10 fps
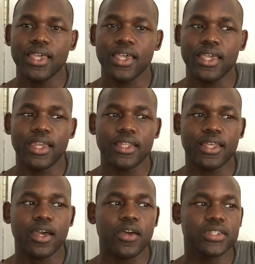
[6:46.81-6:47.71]
And I
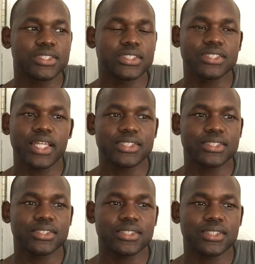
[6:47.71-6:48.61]
thought, oh,
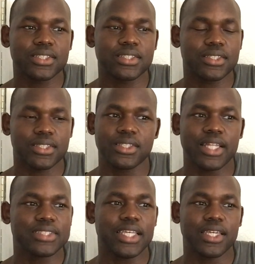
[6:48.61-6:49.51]

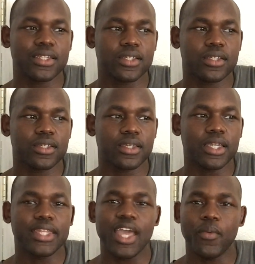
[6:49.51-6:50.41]
that's it.
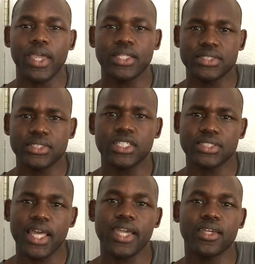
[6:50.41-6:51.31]
And that way it's
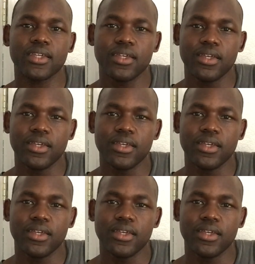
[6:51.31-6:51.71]
just like